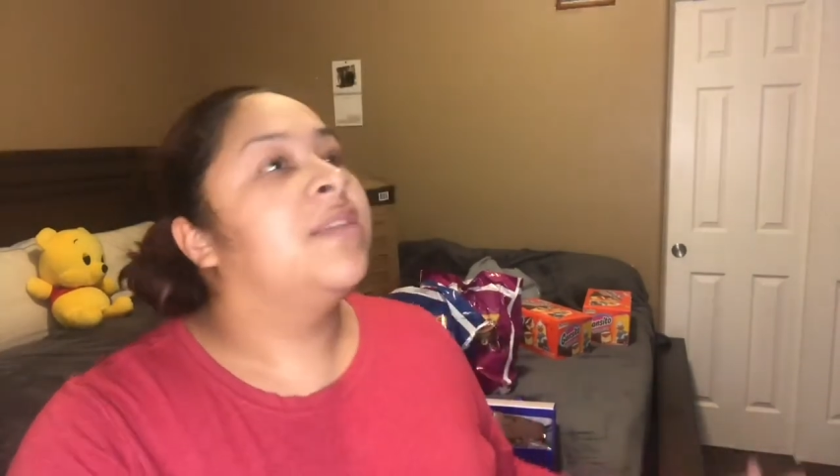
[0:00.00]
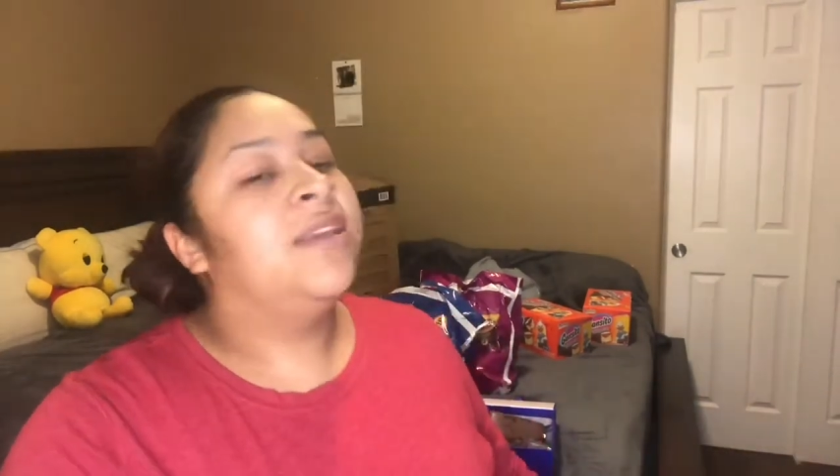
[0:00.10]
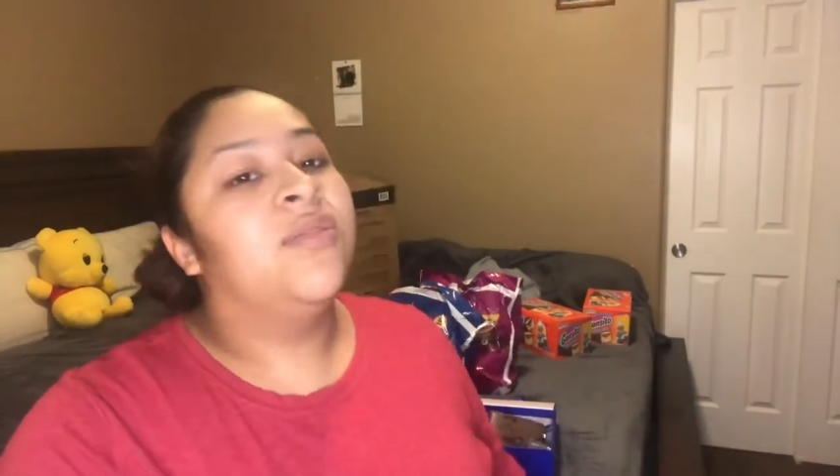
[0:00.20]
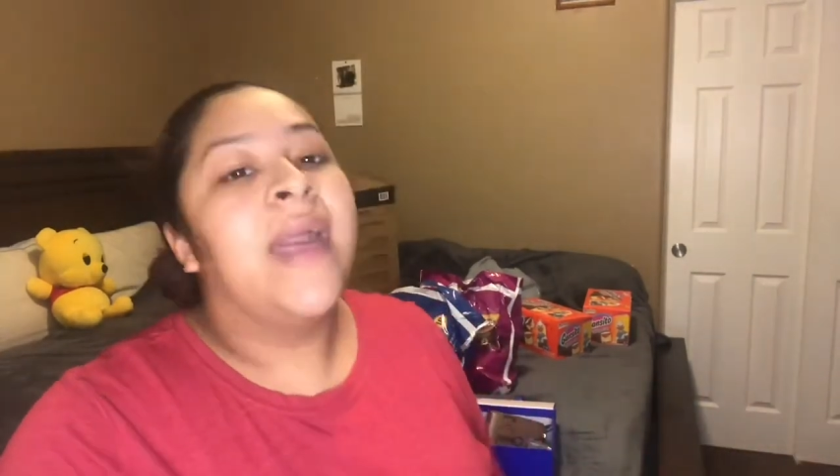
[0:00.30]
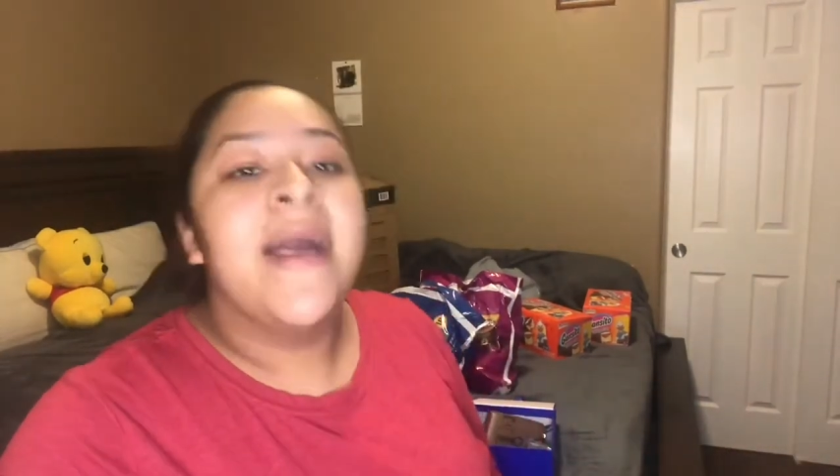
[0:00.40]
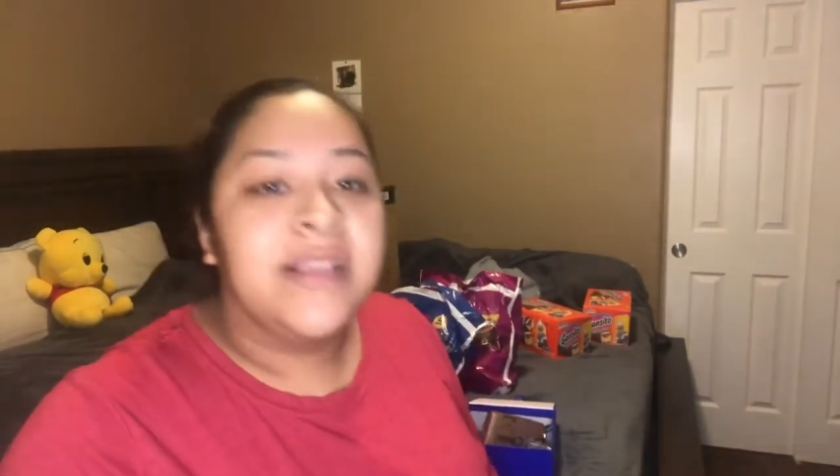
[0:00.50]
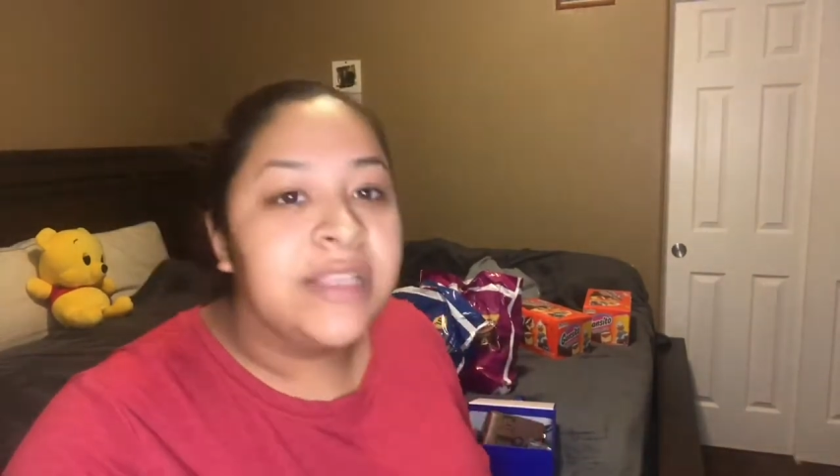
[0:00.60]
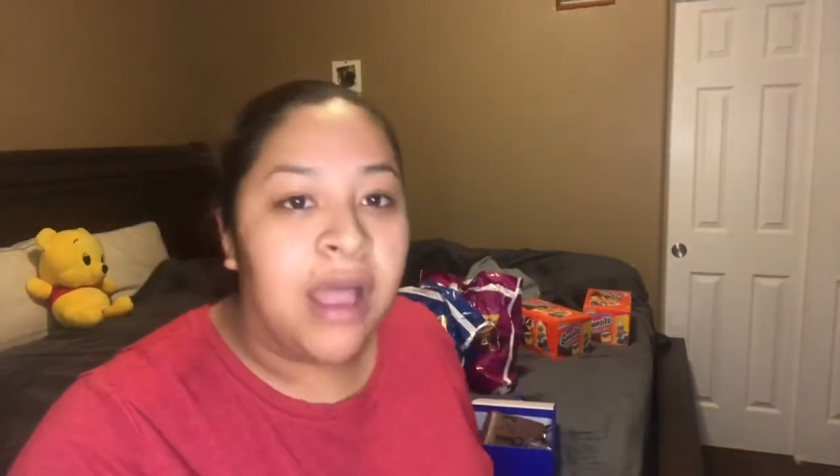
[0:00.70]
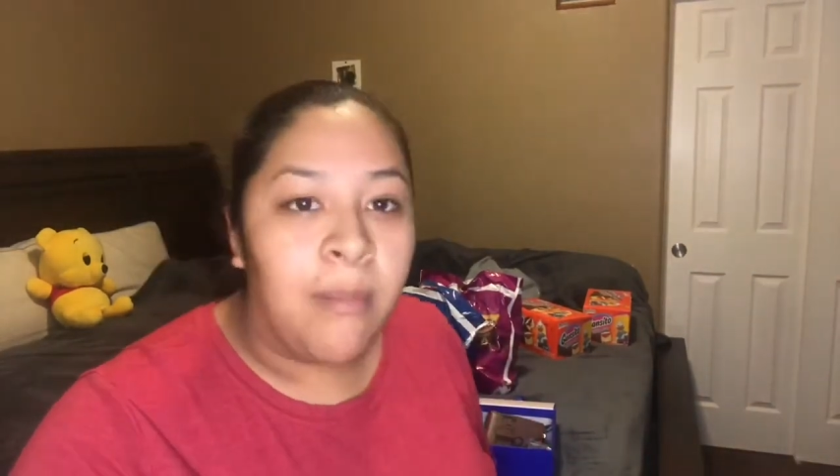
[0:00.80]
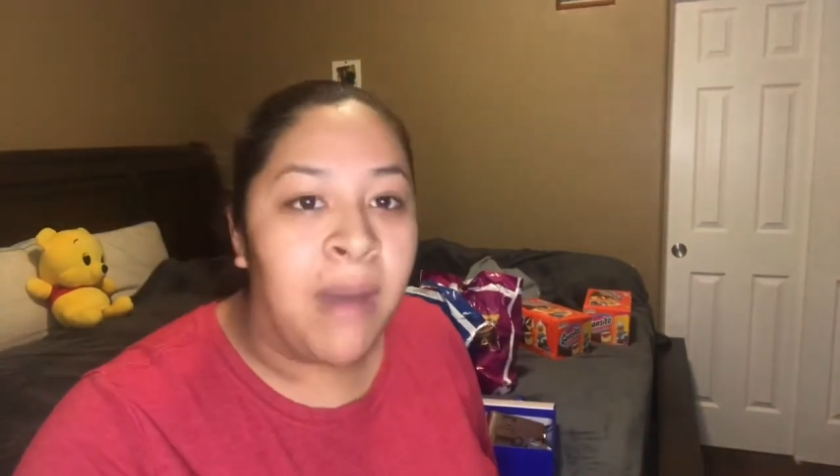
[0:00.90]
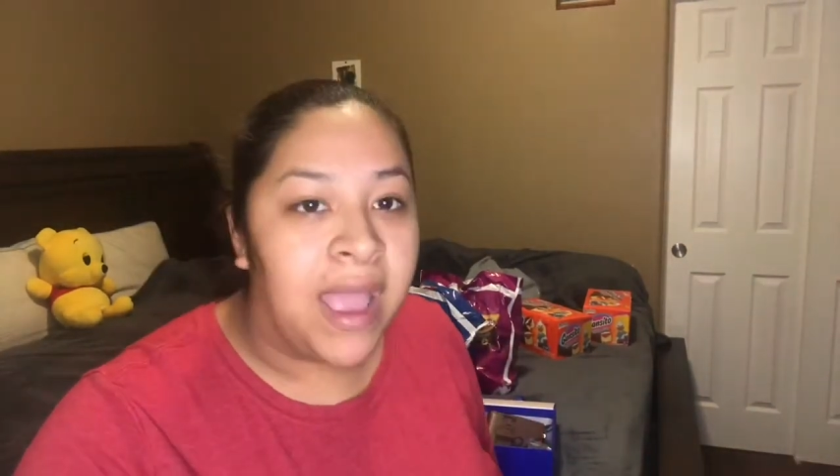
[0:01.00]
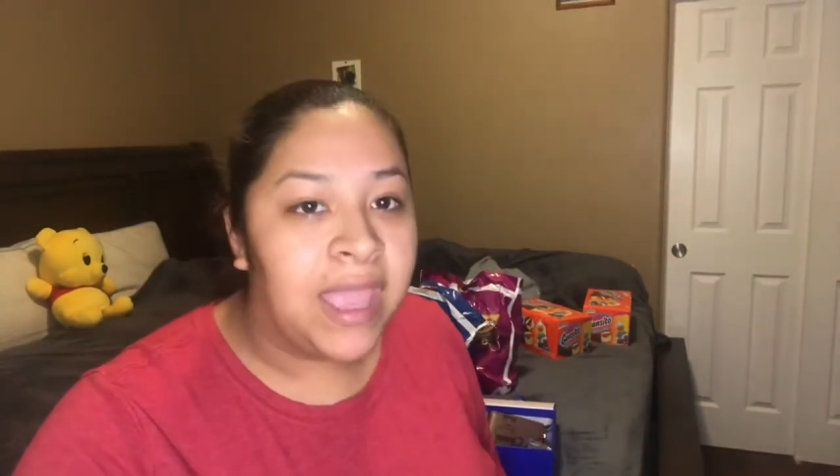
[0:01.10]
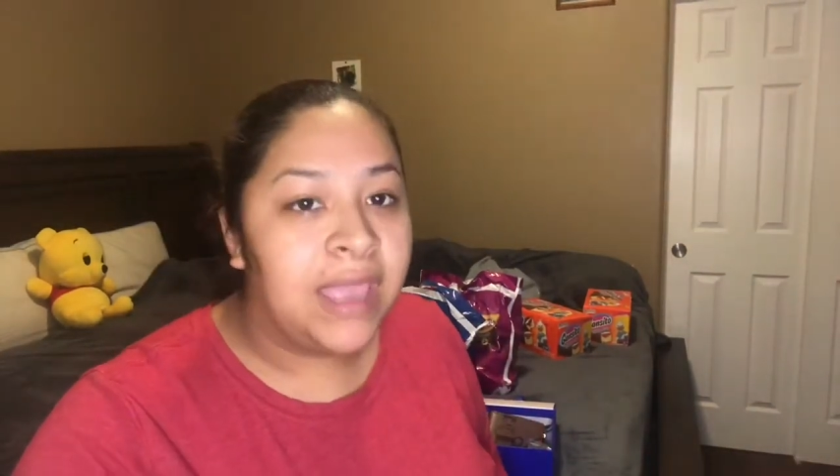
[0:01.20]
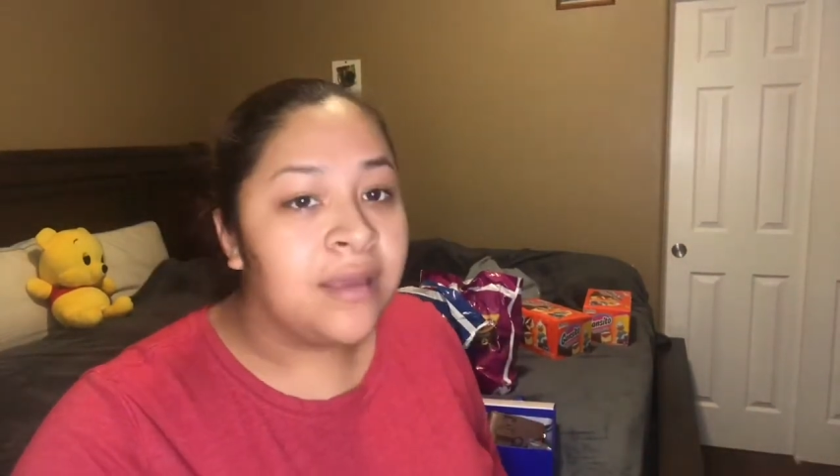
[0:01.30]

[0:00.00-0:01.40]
And you can't stop buying.